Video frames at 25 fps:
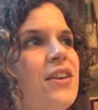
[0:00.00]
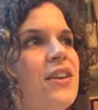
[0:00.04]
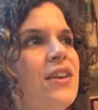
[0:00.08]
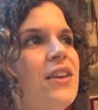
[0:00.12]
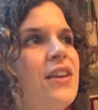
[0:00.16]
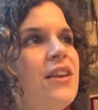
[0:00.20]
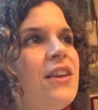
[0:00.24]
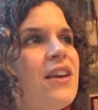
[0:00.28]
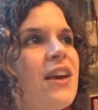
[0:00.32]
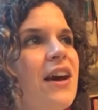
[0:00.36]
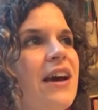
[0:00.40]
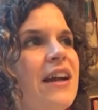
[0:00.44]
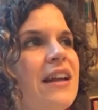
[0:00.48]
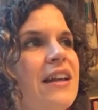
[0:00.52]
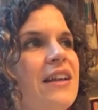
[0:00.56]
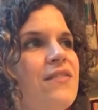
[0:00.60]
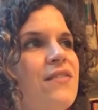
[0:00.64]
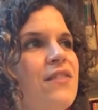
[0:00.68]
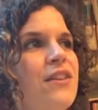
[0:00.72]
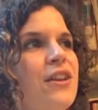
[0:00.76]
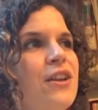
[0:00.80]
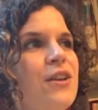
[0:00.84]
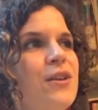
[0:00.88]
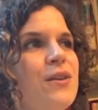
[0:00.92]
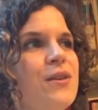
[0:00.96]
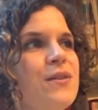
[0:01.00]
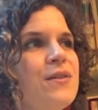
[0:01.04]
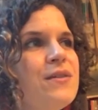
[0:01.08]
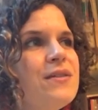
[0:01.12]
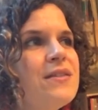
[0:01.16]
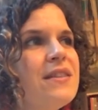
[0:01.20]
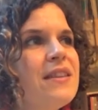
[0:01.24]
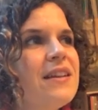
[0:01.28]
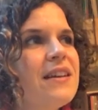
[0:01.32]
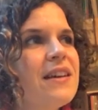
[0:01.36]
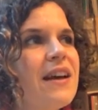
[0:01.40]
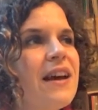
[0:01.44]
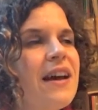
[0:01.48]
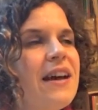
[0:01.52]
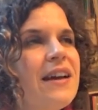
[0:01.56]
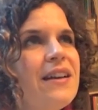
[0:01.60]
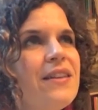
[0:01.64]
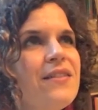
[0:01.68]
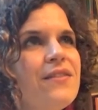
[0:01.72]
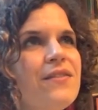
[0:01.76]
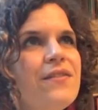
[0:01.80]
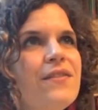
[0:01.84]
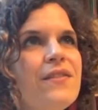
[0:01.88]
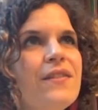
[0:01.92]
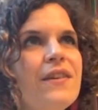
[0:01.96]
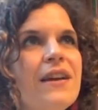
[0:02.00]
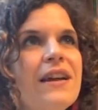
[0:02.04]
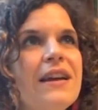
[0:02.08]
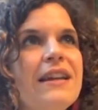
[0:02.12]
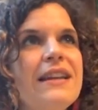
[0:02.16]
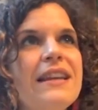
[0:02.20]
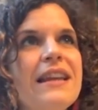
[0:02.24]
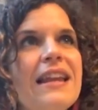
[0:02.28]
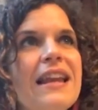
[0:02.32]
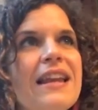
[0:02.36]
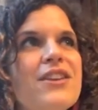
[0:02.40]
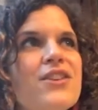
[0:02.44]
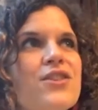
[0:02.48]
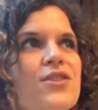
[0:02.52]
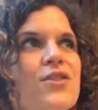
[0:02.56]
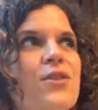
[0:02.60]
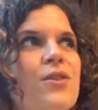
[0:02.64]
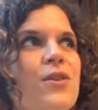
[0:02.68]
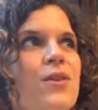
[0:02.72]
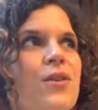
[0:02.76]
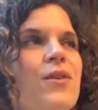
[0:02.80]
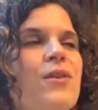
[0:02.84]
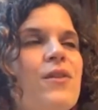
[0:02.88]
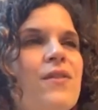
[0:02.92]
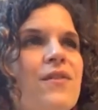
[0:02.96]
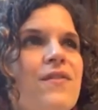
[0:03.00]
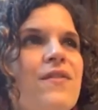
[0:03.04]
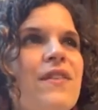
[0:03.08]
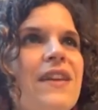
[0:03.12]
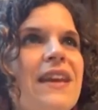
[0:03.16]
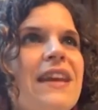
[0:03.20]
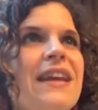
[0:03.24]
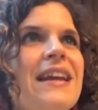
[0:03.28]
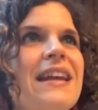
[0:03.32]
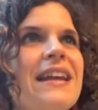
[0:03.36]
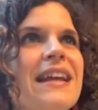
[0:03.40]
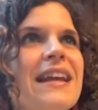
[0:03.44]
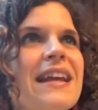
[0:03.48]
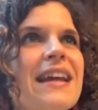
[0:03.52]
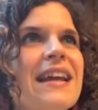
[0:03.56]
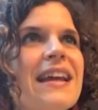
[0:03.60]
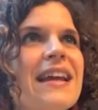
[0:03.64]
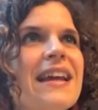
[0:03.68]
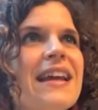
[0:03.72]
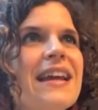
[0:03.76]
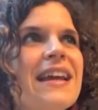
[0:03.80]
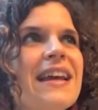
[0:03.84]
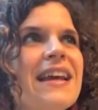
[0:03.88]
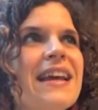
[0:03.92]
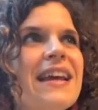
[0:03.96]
you kind of lose the kind of initial feeling,